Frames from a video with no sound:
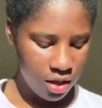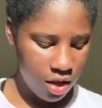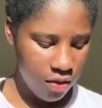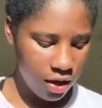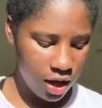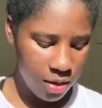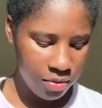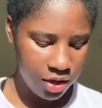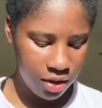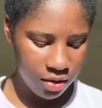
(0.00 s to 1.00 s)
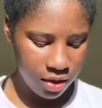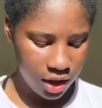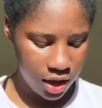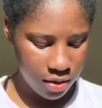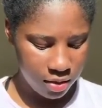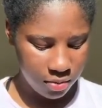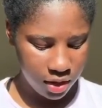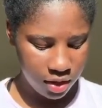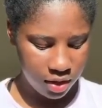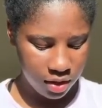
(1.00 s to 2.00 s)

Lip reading: Oh, it comes with